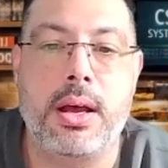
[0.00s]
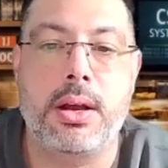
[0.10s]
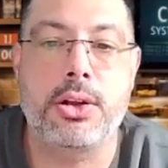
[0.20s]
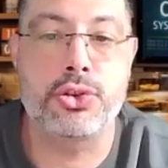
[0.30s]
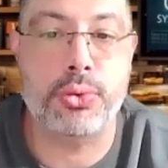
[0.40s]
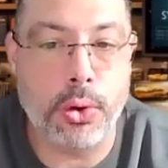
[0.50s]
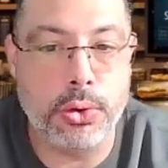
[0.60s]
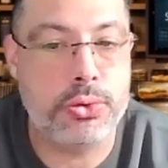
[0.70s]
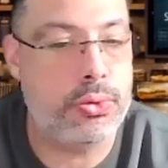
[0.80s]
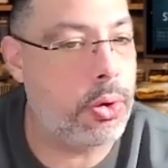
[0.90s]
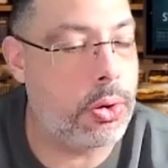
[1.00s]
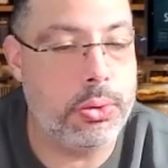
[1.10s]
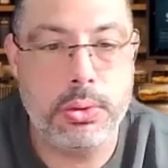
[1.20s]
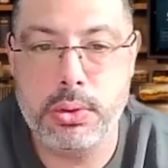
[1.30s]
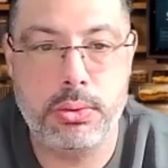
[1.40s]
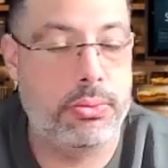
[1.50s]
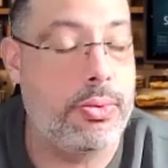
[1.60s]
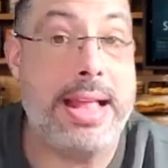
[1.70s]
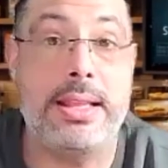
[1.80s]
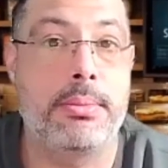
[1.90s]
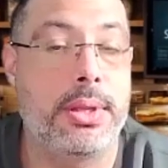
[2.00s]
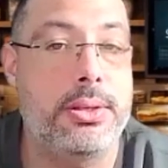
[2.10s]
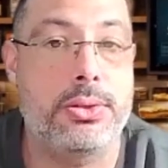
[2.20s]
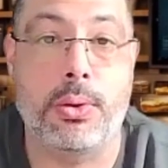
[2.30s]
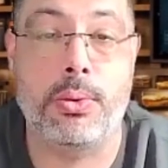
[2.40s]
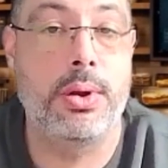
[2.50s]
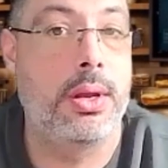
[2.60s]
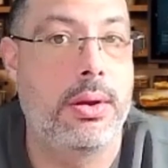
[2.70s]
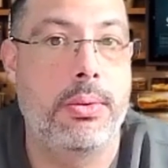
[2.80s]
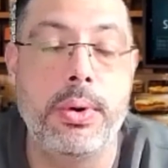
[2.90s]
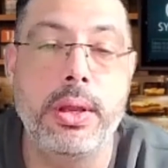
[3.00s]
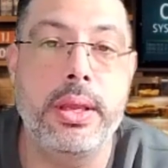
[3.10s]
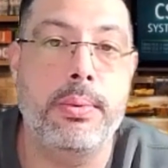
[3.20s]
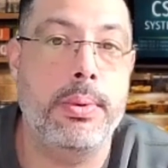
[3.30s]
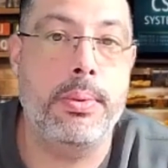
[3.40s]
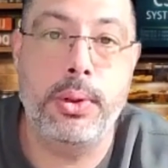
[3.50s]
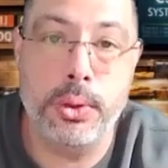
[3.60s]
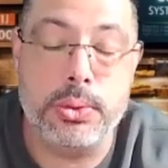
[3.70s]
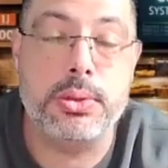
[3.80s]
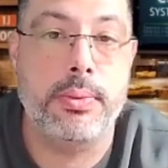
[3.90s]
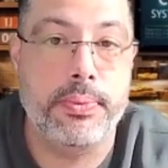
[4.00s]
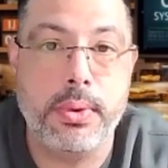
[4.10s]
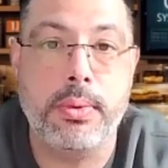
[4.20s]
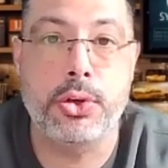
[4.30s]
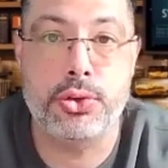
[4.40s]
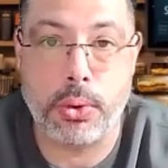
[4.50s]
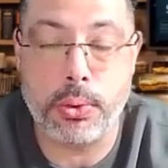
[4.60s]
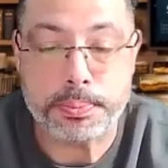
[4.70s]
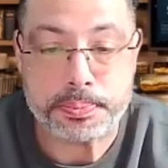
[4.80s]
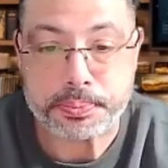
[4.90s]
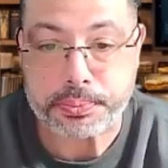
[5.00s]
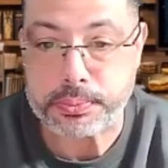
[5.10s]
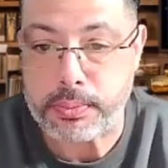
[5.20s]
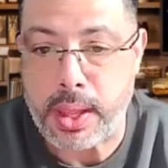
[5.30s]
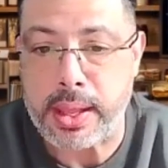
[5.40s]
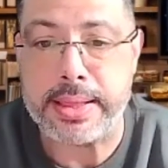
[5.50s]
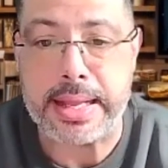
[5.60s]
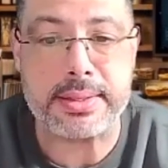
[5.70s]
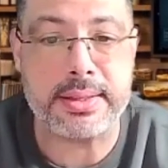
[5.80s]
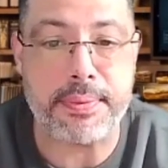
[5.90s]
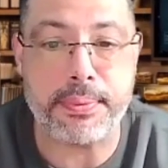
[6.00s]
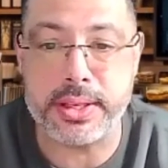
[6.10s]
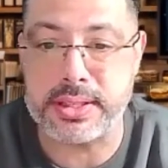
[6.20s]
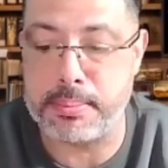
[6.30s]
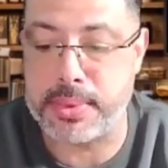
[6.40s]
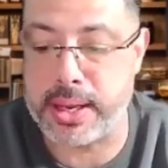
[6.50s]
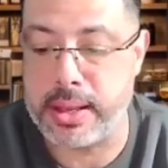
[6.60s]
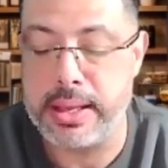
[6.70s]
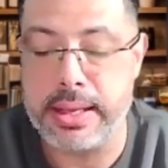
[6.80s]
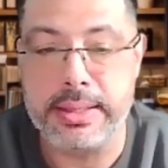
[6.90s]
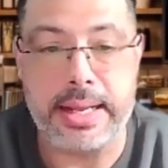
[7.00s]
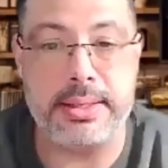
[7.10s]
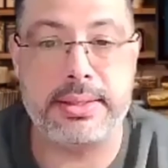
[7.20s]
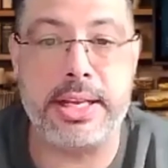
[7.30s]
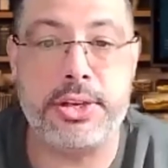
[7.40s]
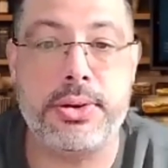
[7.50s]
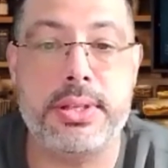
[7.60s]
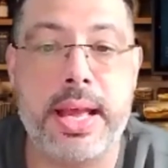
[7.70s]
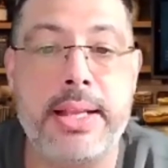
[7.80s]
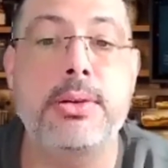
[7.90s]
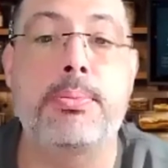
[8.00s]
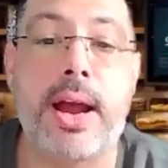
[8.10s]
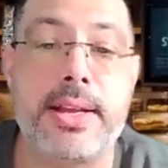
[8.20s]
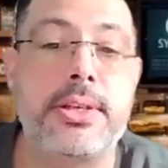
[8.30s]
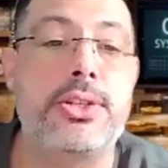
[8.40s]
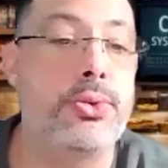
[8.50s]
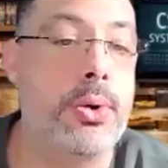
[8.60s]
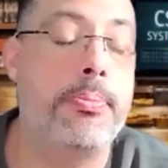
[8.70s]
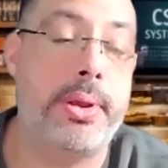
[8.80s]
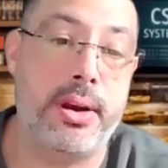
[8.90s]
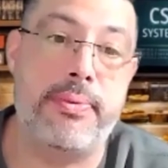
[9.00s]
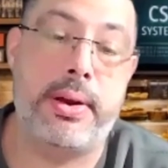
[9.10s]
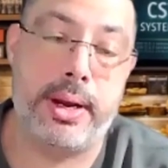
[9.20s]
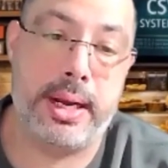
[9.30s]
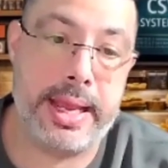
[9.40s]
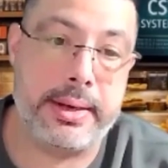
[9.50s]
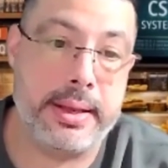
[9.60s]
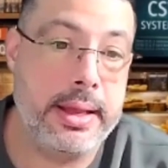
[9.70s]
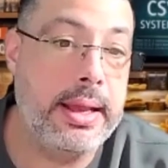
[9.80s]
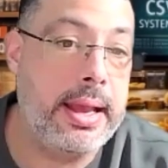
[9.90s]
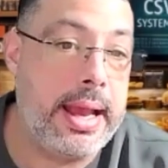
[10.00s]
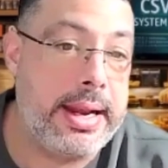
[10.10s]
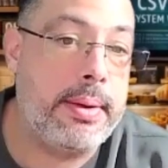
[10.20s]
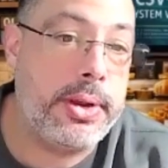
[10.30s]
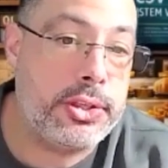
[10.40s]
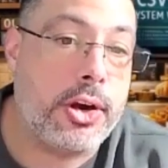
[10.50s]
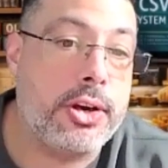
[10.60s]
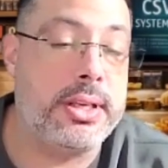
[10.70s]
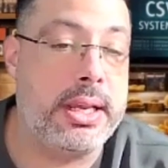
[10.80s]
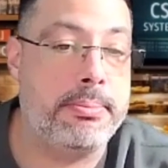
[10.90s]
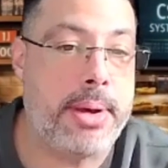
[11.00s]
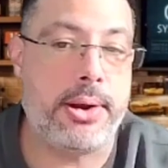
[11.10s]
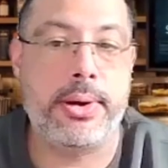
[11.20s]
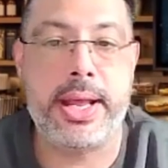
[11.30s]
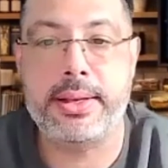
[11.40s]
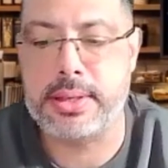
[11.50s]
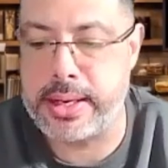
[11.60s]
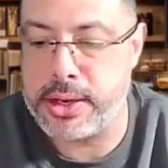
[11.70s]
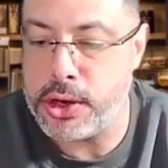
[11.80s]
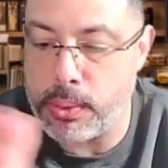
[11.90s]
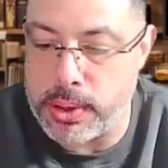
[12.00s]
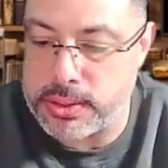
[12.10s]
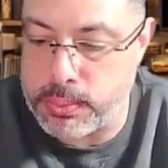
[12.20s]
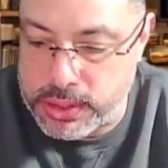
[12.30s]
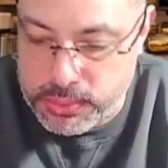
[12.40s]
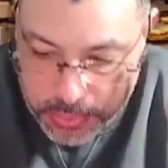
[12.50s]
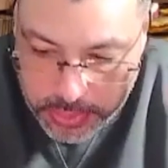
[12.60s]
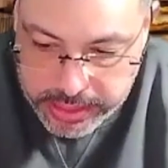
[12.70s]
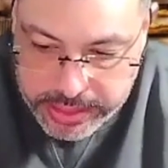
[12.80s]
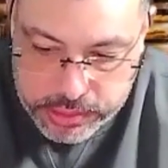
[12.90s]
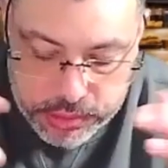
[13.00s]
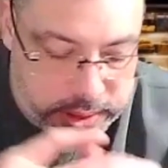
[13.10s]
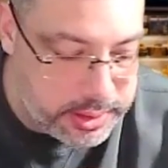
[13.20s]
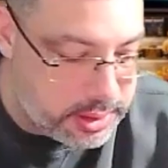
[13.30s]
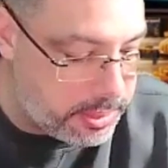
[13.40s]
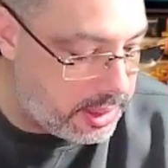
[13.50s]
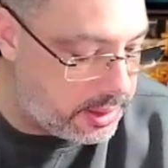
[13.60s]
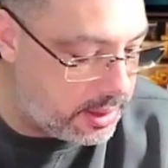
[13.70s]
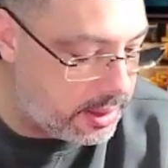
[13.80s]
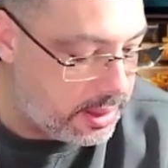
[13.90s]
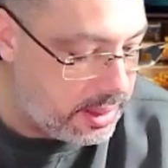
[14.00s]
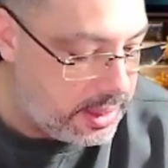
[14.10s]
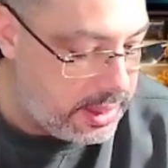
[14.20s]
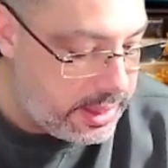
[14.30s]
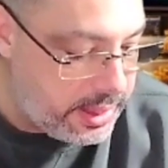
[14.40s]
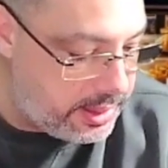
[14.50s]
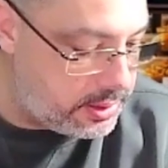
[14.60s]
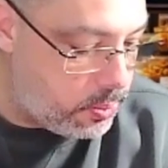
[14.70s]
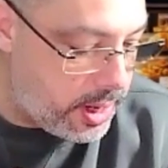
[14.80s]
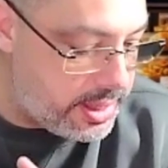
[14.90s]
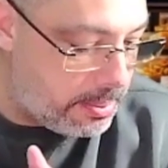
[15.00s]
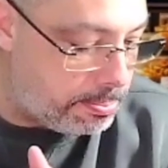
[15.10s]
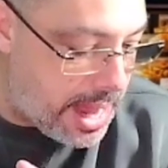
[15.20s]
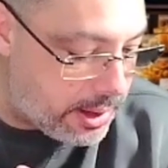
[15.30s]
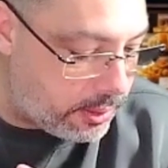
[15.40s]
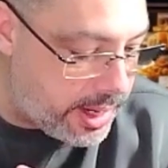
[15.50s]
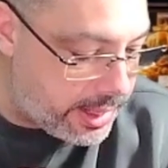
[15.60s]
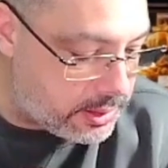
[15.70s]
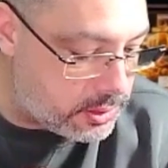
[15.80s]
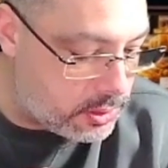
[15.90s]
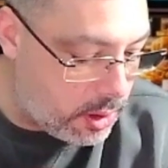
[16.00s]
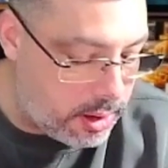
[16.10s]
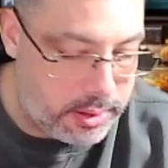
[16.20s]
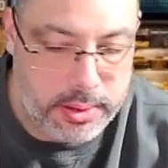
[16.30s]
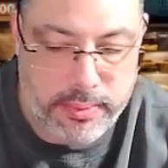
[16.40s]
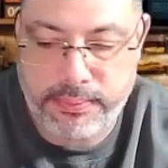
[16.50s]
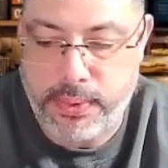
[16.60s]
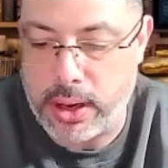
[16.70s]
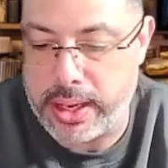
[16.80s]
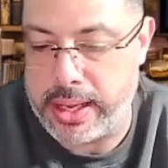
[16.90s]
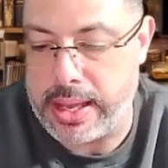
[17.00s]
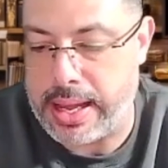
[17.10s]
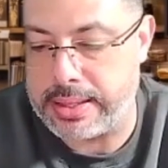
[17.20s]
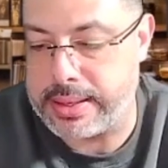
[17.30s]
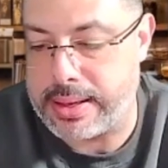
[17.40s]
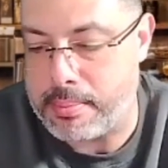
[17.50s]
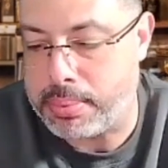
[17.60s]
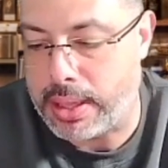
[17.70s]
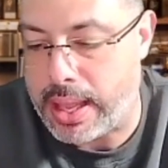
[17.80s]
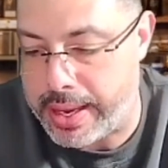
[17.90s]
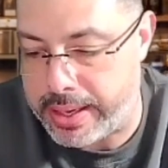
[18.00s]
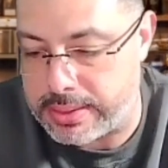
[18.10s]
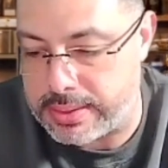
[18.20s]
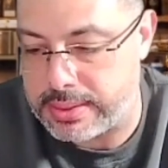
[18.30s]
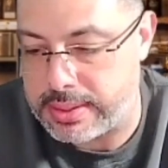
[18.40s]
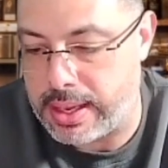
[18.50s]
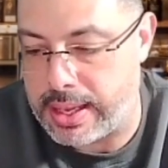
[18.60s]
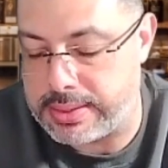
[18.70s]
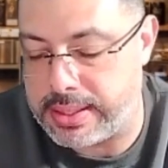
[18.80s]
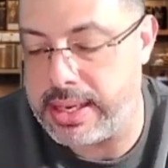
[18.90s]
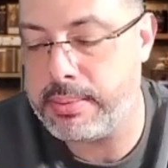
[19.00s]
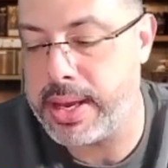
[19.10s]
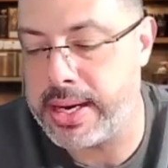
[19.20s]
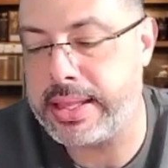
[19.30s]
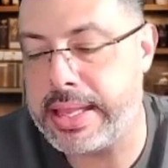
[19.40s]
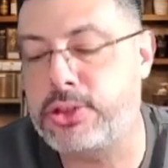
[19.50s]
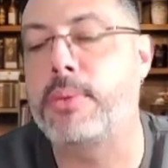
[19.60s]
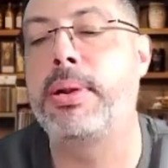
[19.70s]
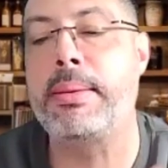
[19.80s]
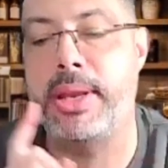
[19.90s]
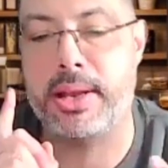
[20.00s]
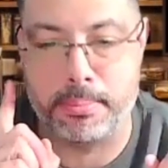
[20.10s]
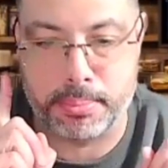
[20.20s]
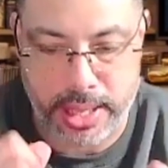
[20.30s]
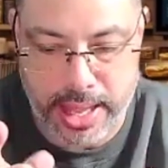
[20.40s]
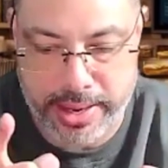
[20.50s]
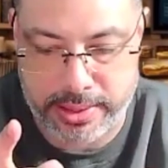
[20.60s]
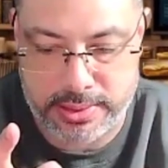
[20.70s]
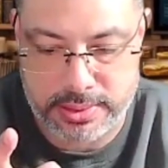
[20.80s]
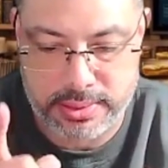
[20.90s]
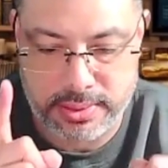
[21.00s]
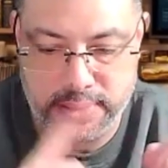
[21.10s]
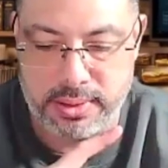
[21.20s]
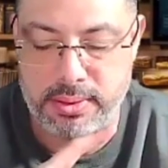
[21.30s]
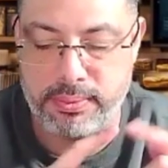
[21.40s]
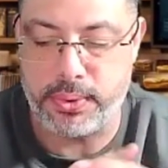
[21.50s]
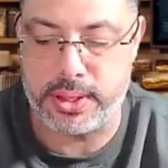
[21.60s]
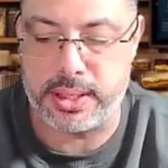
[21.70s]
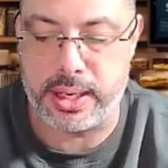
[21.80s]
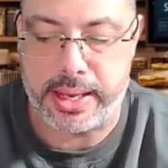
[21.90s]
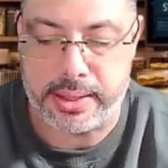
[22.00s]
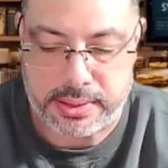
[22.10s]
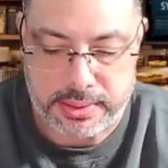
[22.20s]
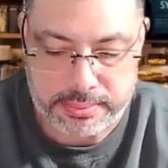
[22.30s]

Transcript: controls grow randomly. So, really, we will lose control. And that's definitely something that is dangerous. And surprises do appear very late. And then we start seeing bottlenecks. And then, you know, what's really interesting to me, Linda, is when the bottlenecks start falling on the compliance team, and then they start blaming compliance for the delays.